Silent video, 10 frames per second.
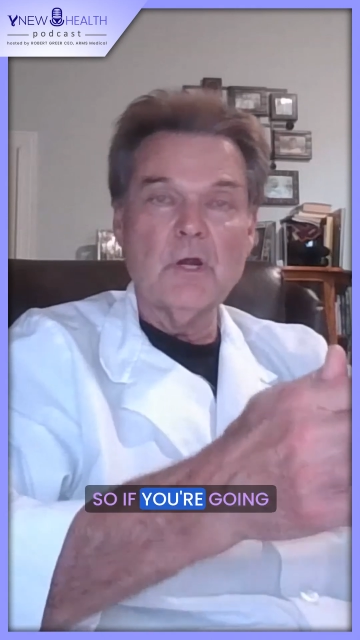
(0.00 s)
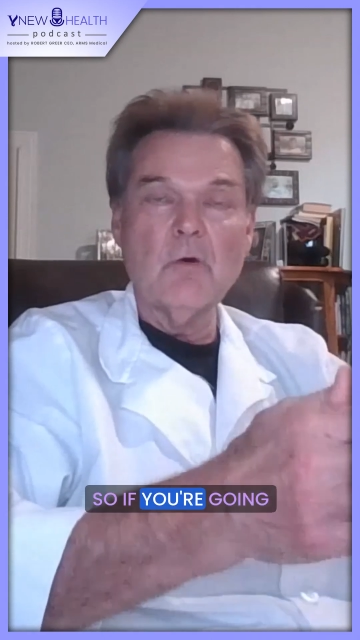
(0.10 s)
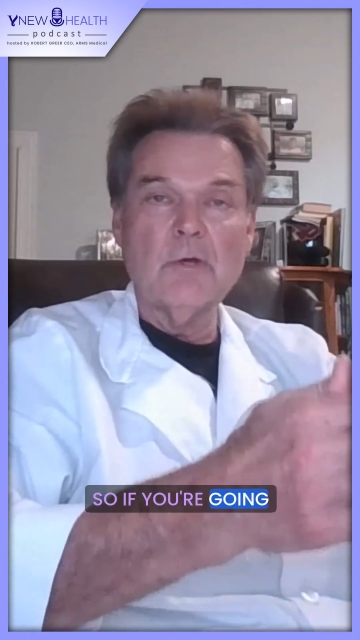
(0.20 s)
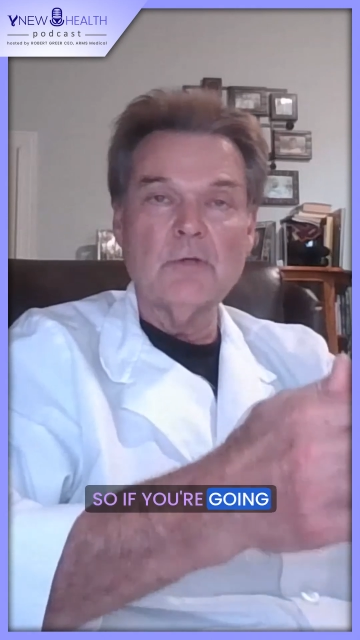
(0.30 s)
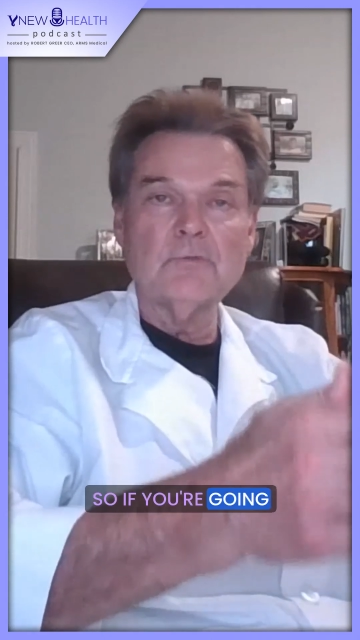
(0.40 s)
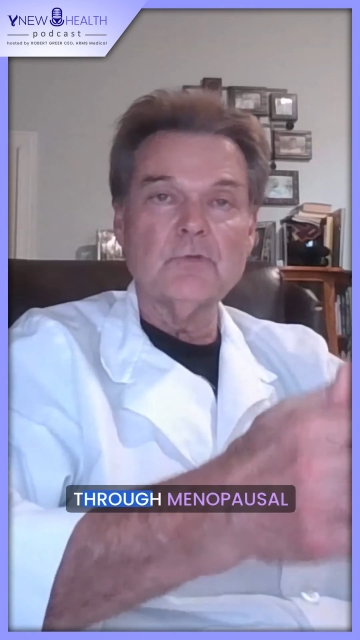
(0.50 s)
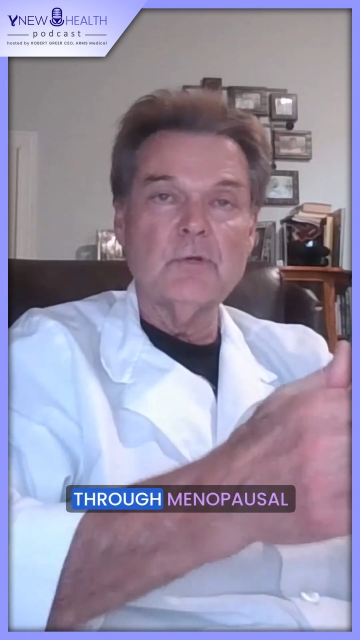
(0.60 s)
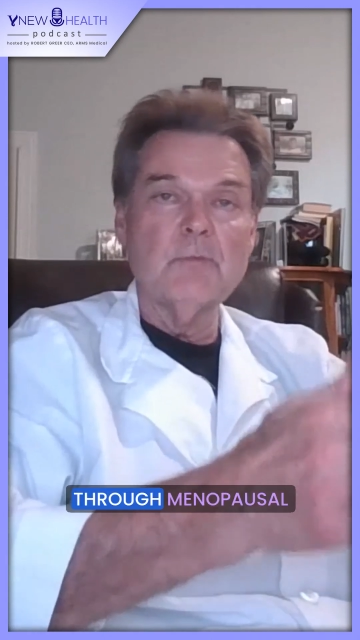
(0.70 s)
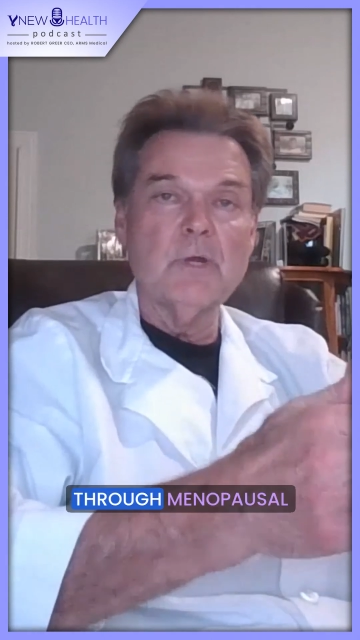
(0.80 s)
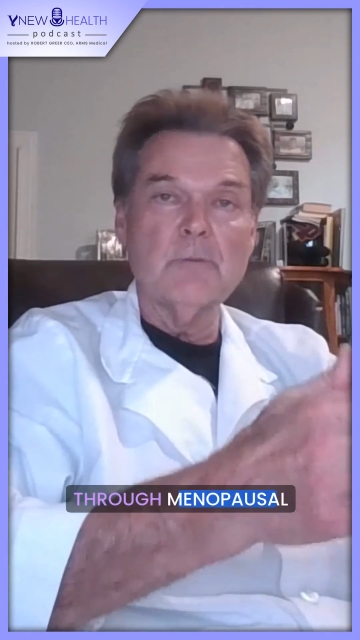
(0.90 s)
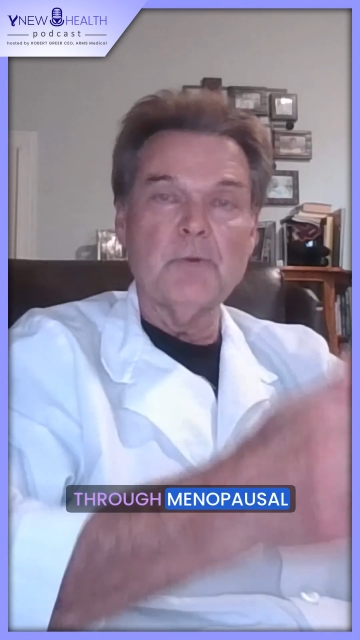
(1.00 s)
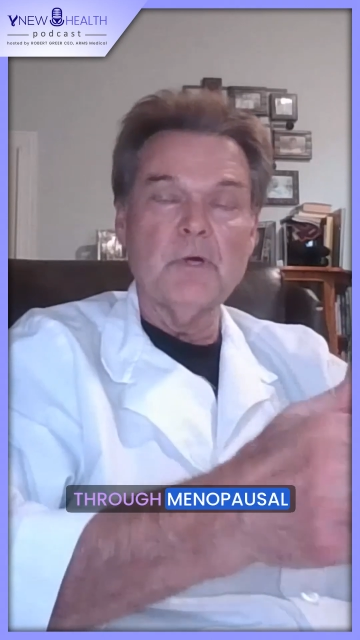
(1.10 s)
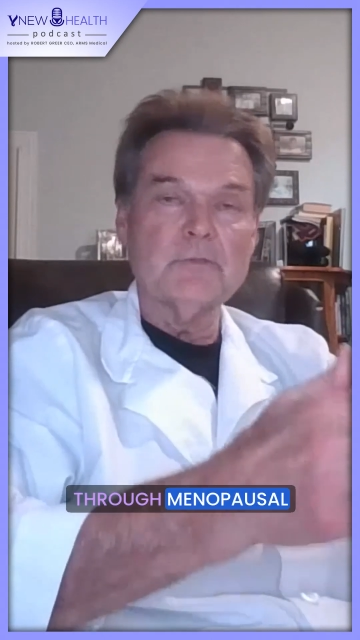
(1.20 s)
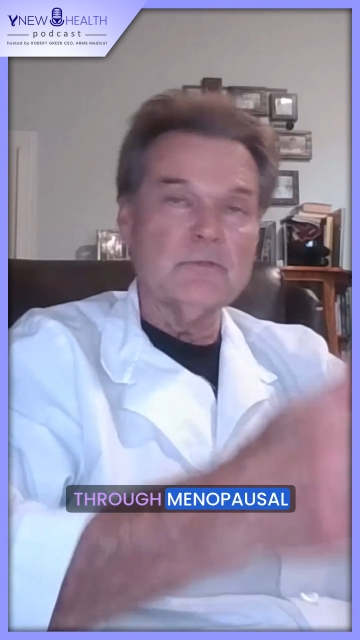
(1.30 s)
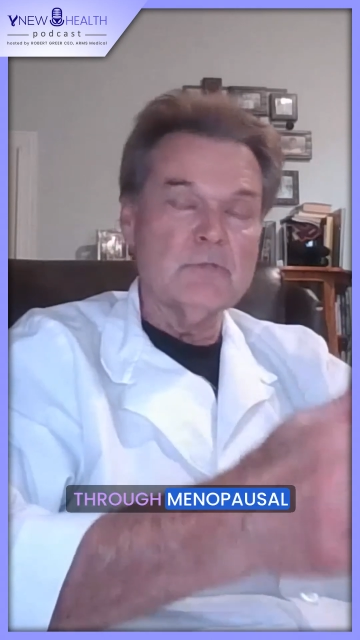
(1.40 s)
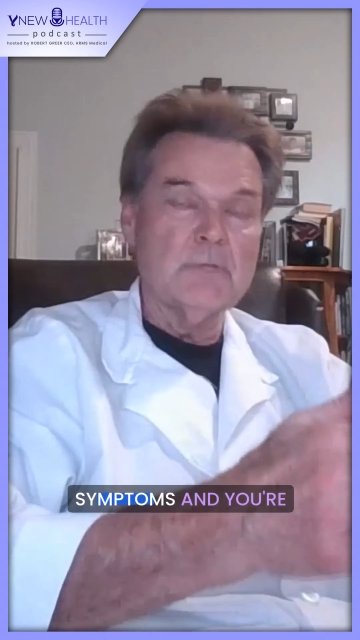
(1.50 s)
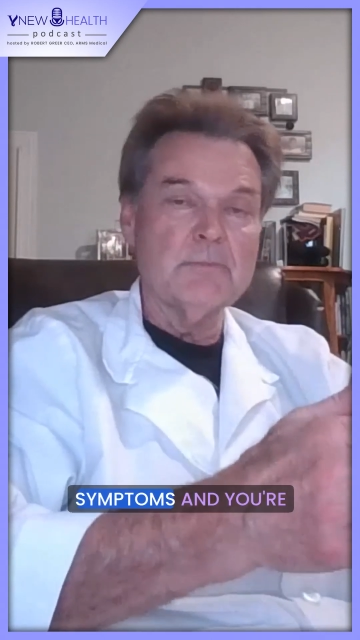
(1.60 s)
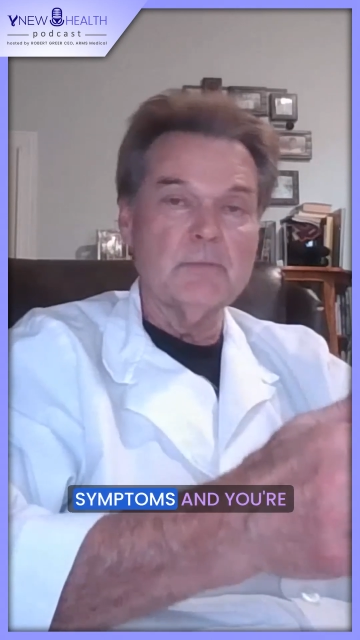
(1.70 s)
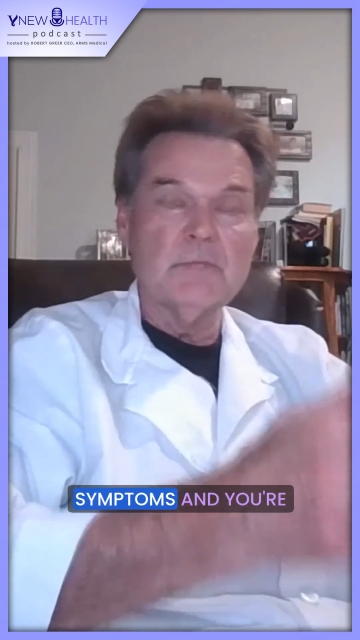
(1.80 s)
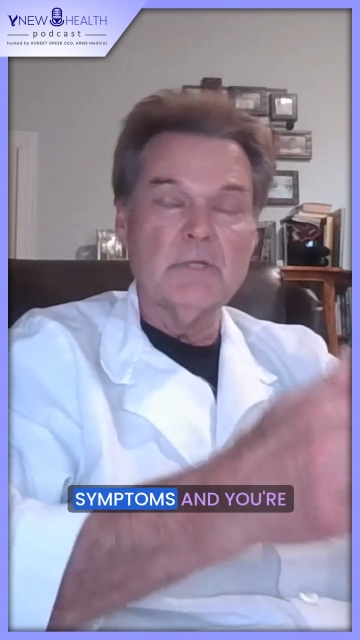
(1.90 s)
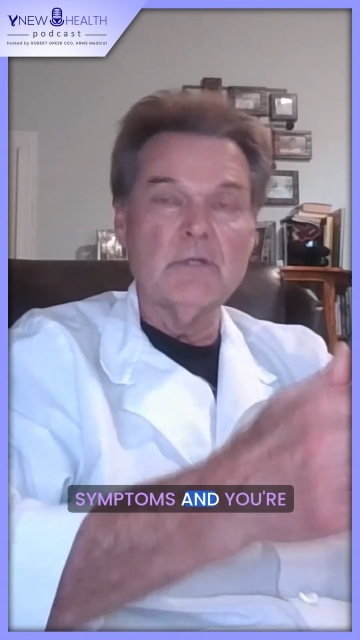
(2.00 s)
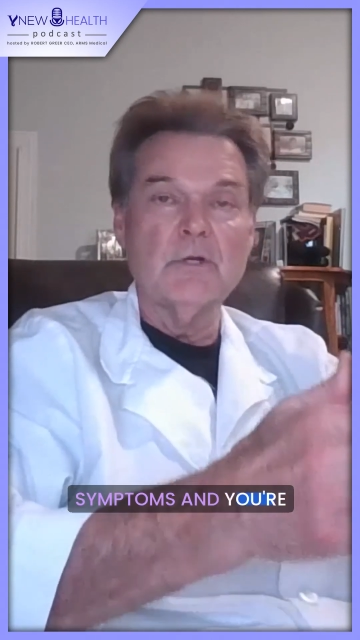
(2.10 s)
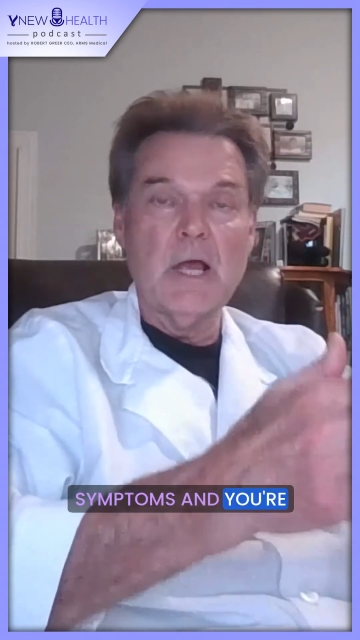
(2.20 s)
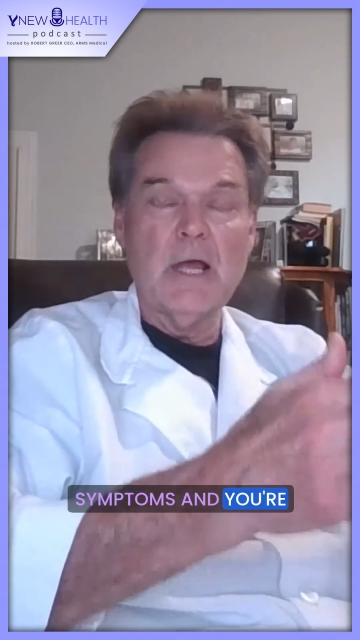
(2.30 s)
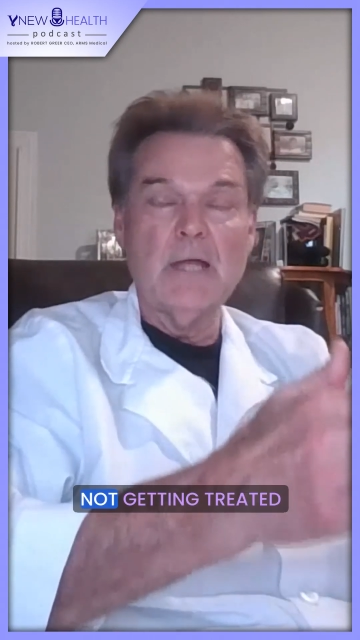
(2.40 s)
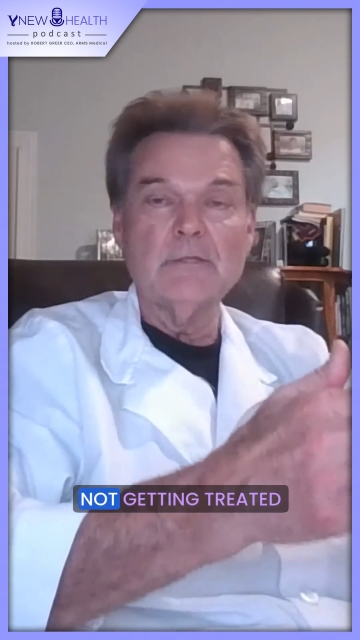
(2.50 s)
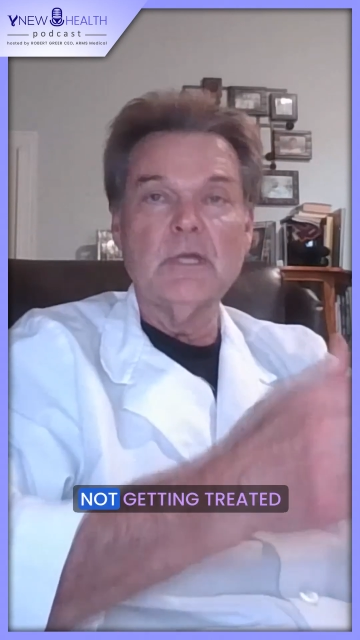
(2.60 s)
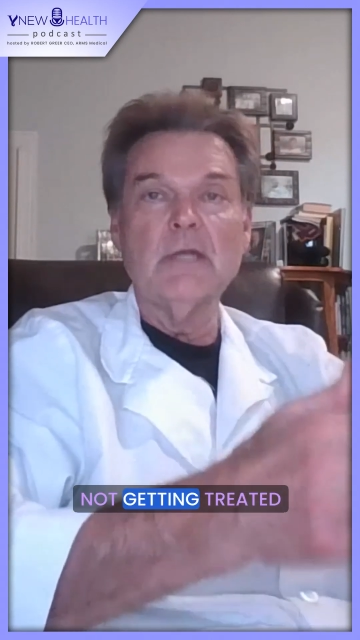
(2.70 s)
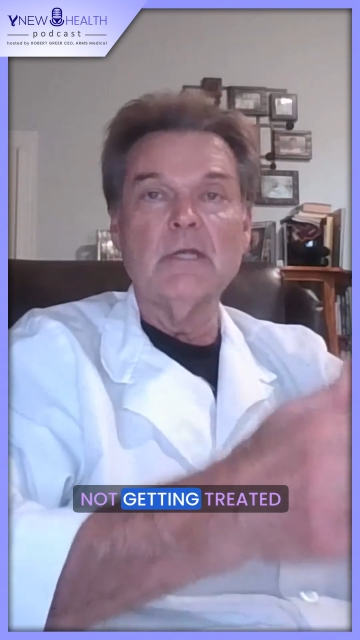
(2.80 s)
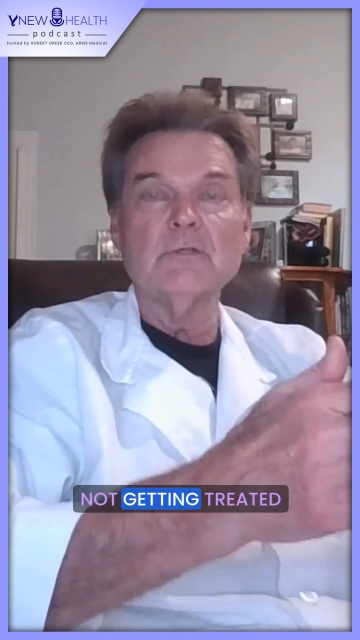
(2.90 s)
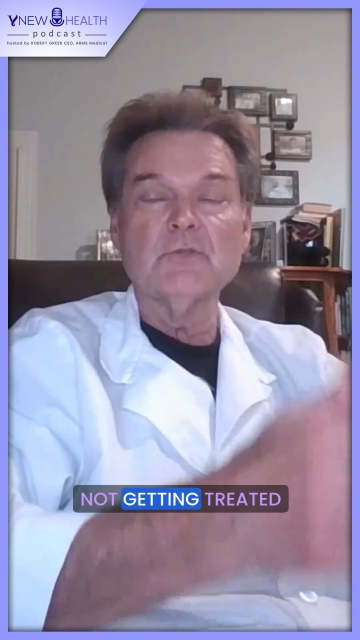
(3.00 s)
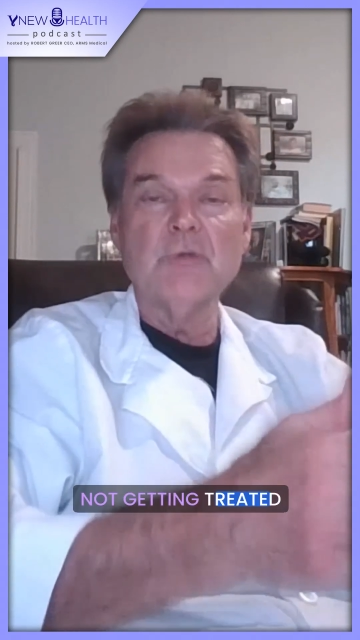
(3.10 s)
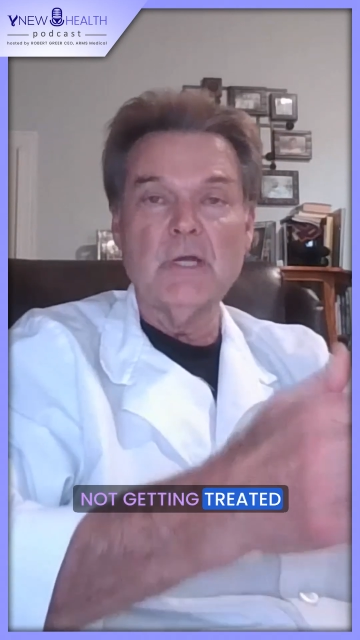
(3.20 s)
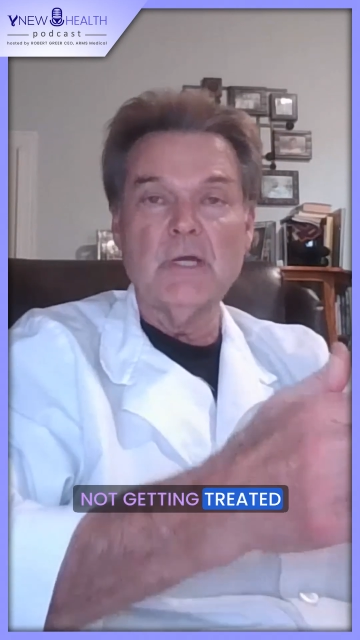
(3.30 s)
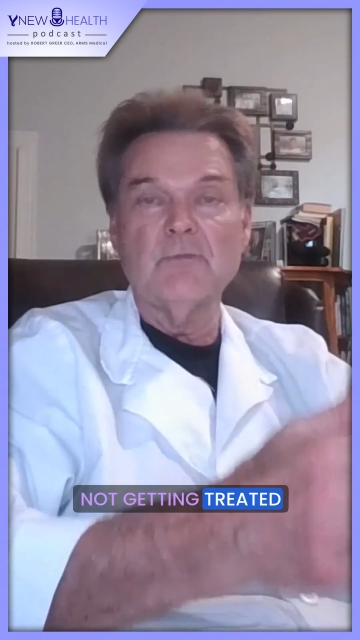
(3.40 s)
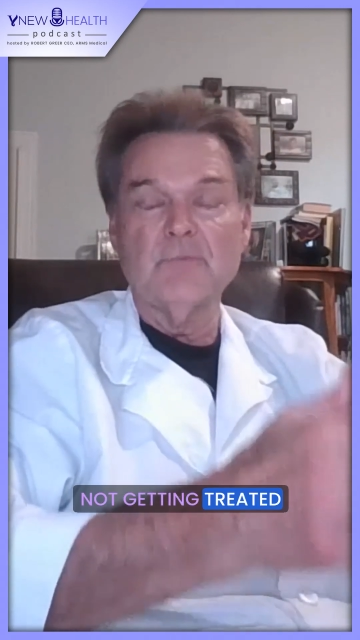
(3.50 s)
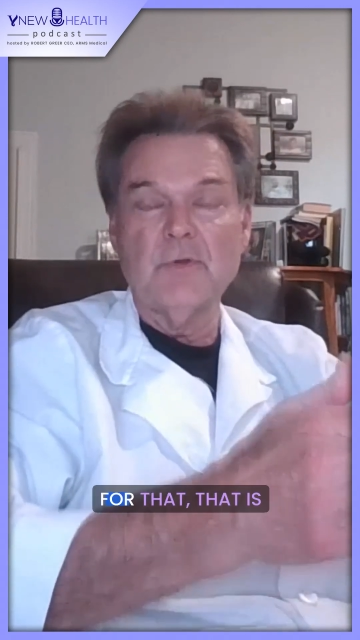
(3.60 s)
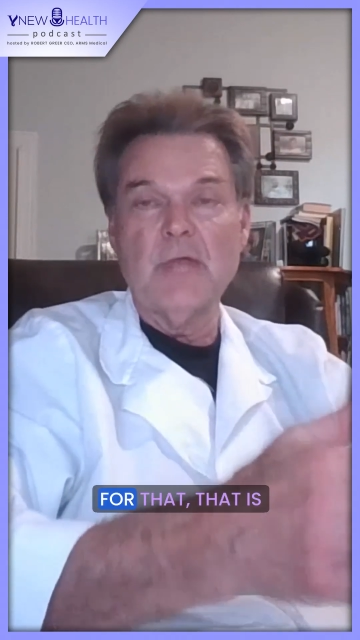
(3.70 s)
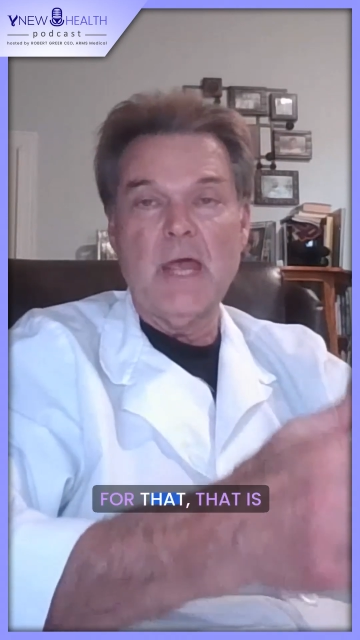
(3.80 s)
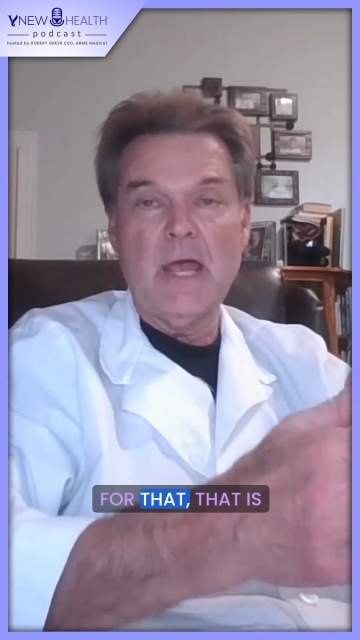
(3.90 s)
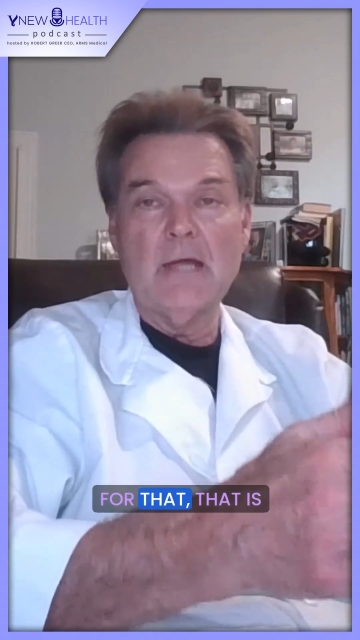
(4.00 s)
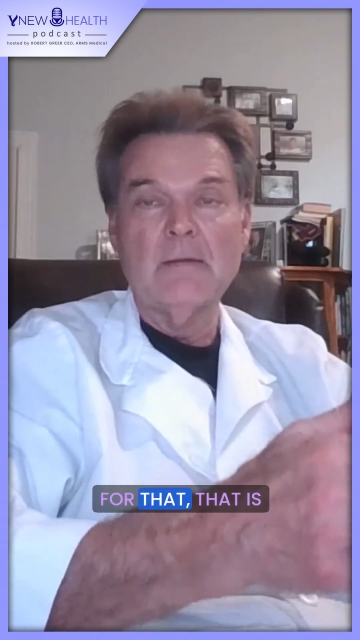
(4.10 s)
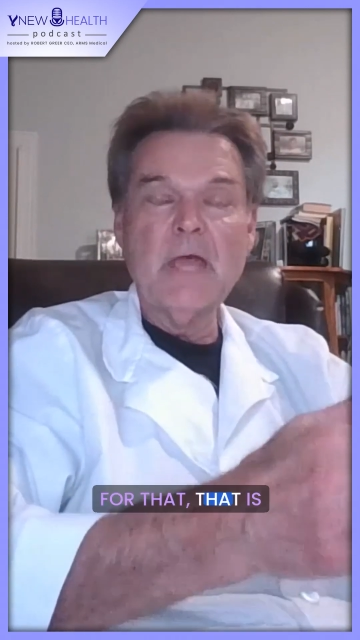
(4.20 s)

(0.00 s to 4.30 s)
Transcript: going through menopausal symptoms and you're not getting treated for that,